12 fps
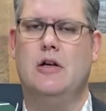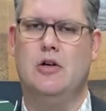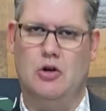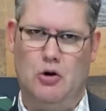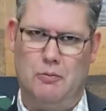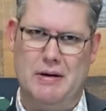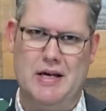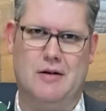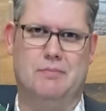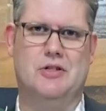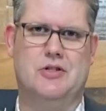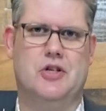you'll be in a
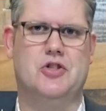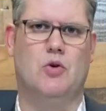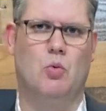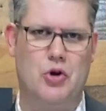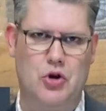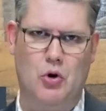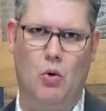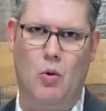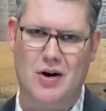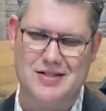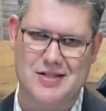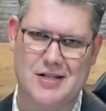position where you'll
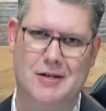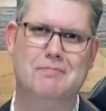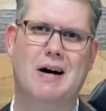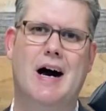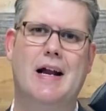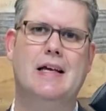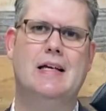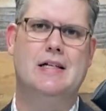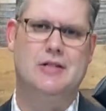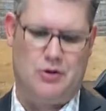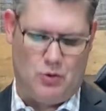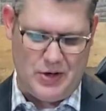want somebody
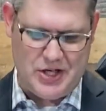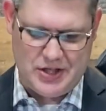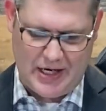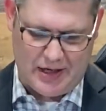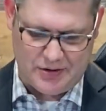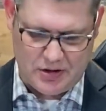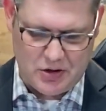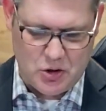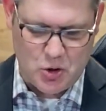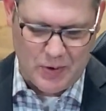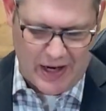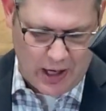to reach out to
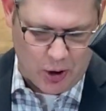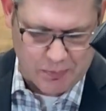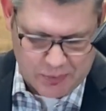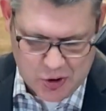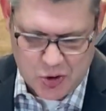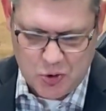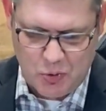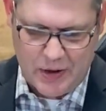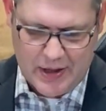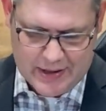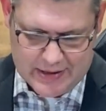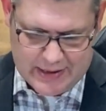you and help you
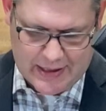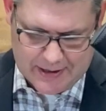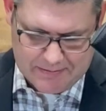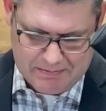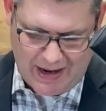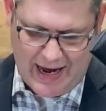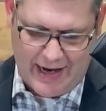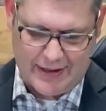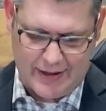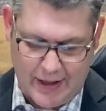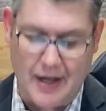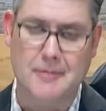get
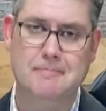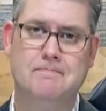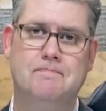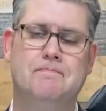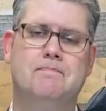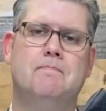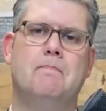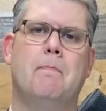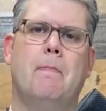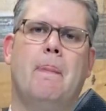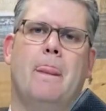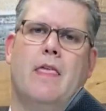back up.
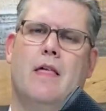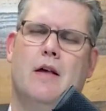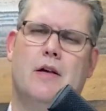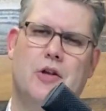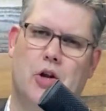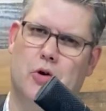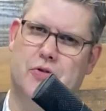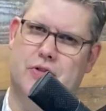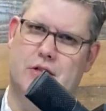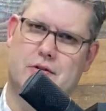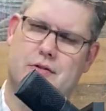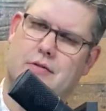You know,
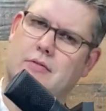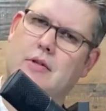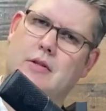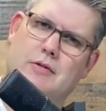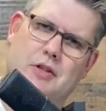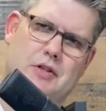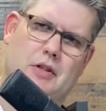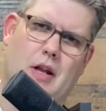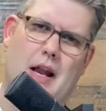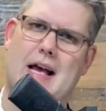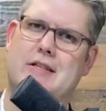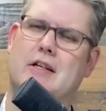since just in the
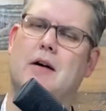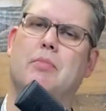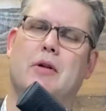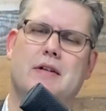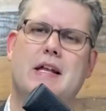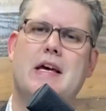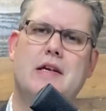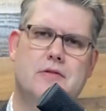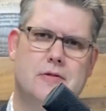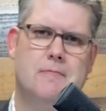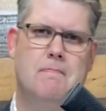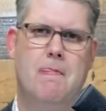last couple of
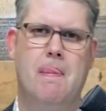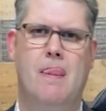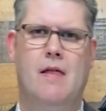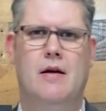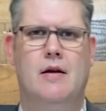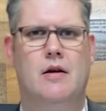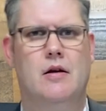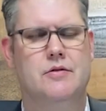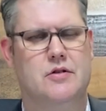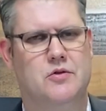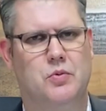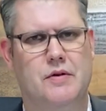days,
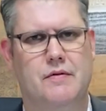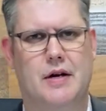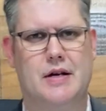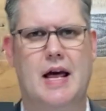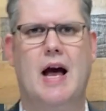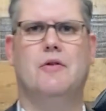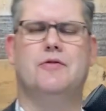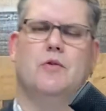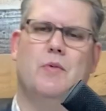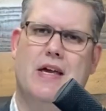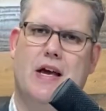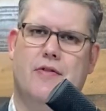since we've announced that
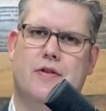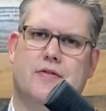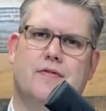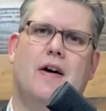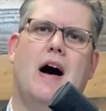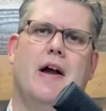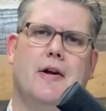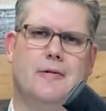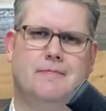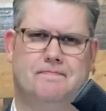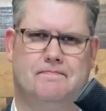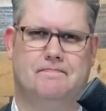we had this fire